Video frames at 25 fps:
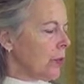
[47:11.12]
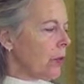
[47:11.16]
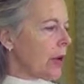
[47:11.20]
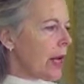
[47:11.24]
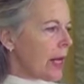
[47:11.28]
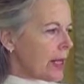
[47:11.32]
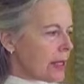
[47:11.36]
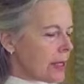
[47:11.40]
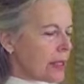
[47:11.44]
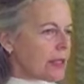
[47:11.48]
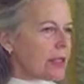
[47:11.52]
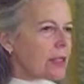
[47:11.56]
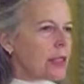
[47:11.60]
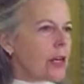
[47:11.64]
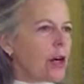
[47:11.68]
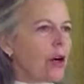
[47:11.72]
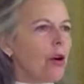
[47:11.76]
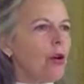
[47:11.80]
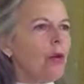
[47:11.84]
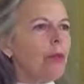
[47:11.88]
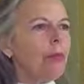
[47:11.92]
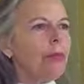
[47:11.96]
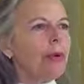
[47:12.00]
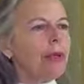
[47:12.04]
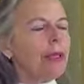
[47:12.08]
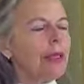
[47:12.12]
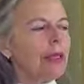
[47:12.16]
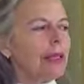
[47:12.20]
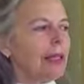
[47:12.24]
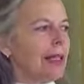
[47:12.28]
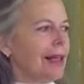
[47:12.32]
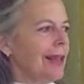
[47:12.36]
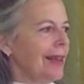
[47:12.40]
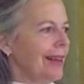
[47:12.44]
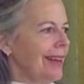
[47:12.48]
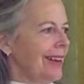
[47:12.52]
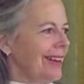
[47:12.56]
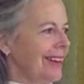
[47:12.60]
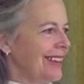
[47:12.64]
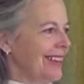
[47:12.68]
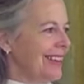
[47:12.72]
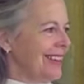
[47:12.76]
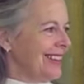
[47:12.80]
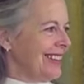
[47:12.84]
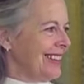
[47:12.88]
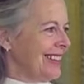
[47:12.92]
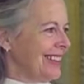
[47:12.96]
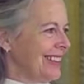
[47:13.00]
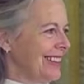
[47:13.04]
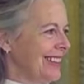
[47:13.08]
Rest openly.
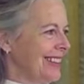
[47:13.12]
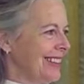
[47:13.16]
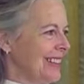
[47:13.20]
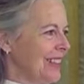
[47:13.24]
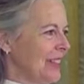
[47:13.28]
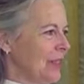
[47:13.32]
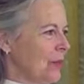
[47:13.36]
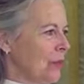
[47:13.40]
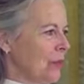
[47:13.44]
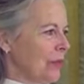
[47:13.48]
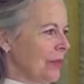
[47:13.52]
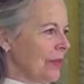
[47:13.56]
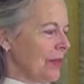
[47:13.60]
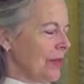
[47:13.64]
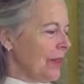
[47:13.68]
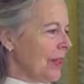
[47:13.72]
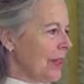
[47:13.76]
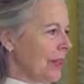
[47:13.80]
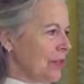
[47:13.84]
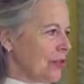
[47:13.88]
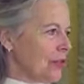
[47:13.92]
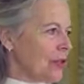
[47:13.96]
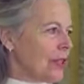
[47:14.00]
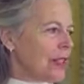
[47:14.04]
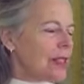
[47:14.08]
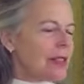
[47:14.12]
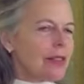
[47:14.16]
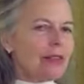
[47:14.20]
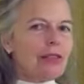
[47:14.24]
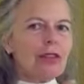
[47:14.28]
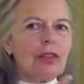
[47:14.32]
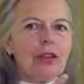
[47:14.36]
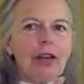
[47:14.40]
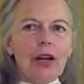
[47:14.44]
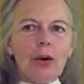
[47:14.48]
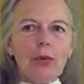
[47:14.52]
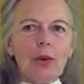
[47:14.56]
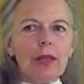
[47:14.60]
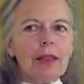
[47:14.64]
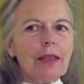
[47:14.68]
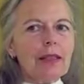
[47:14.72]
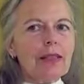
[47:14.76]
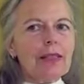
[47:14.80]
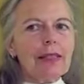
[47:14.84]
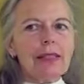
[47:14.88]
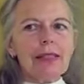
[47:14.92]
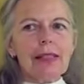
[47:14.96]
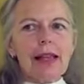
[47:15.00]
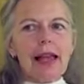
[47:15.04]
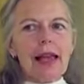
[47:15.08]
Just, in the
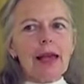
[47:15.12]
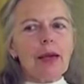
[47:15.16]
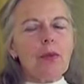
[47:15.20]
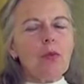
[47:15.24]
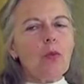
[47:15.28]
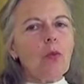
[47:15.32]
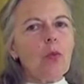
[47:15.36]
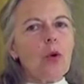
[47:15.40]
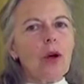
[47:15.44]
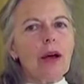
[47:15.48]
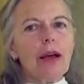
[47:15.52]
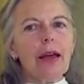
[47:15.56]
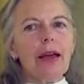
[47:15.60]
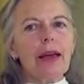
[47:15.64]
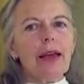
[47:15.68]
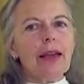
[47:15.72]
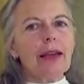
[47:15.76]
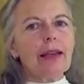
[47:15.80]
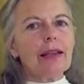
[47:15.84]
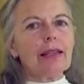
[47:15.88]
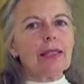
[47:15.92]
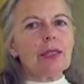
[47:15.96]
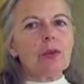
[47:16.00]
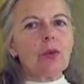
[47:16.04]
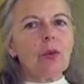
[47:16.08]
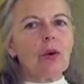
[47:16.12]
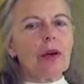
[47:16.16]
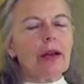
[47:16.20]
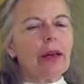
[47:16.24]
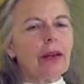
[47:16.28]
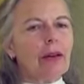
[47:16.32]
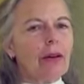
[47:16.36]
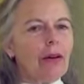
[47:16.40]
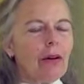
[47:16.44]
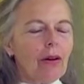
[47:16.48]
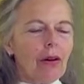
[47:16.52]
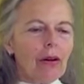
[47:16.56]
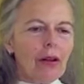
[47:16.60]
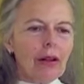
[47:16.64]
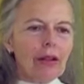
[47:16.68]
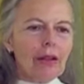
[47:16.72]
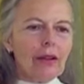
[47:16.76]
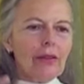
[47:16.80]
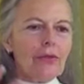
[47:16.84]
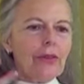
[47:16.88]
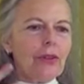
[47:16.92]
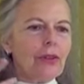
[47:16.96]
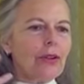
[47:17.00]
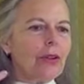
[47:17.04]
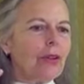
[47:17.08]
same way as when all
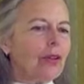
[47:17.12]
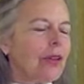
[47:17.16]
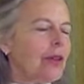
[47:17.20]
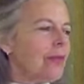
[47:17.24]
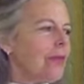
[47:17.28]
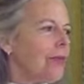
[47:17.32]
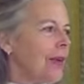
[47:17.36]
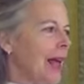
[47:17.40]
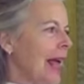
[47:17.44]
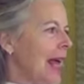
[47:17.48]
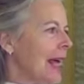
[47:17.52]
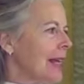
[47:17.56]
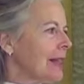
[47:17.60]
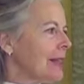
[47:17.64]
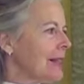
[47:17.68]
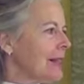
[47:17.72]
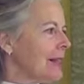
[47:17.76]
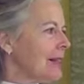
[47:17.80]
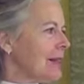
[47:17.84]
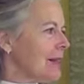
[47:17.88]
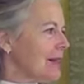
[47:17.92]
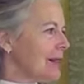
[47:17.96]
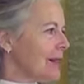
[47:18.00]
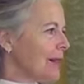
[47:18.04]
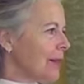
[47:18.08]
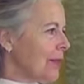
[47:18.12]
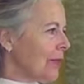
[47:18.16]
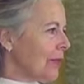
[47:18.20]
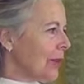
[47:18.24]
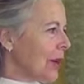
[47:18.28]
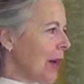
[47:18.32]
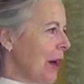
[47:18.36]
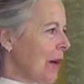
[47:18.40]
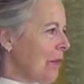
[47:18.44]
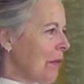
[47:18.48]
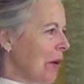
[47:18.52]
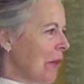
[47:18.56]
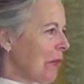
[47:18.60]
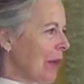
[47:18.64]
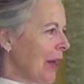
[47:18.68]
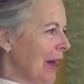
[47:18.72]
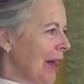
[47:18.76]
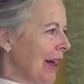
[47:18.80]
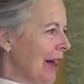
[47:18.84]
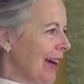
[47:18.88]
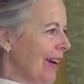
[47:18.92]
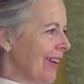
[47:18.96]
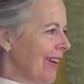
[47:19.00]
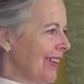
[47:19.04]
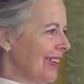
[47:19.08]
of your advances have come
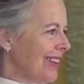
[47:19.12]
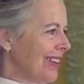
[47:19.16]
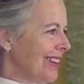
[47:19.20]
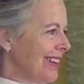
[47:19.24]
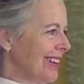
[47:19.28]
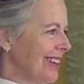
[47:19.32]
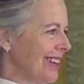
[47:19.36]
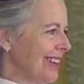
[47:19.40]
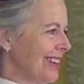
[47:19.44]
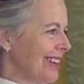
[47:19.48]
about.